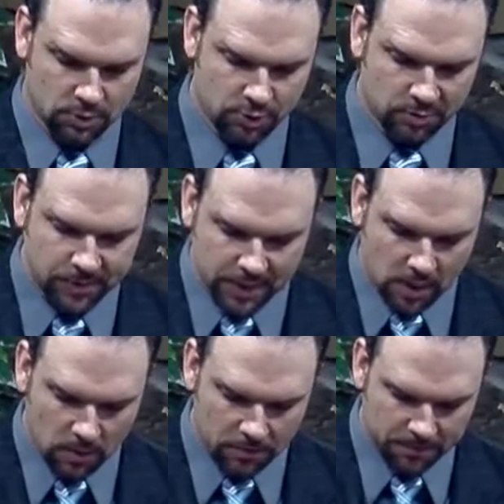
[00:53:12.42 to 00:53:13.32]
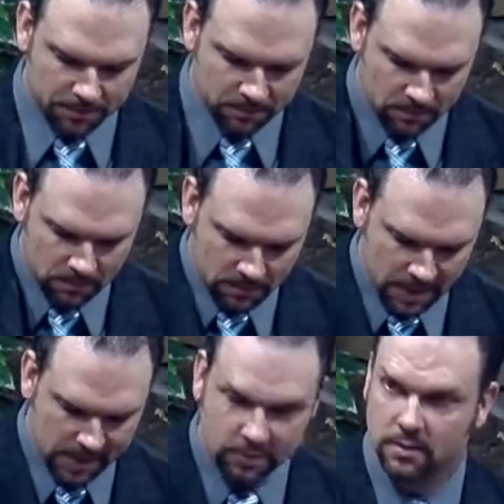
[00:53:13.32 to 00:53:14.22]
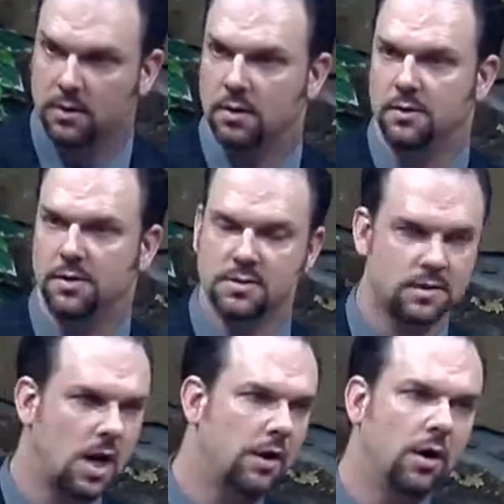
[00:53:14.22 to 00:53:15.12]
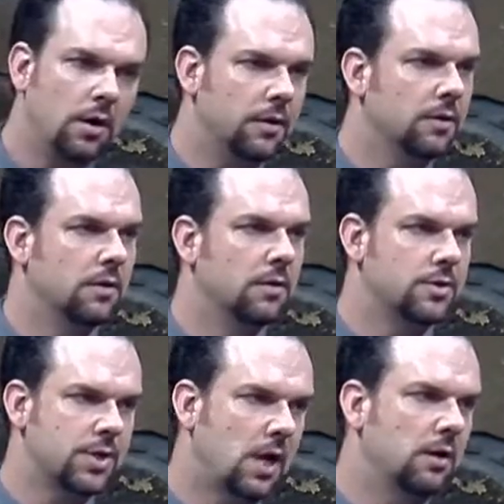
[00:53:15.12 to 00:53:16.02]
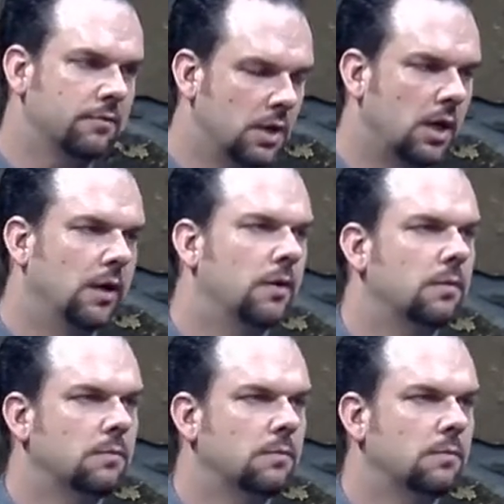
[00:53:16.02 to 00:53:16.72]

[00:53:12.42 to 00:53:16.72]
Truth be known, death does not hurt the child of God.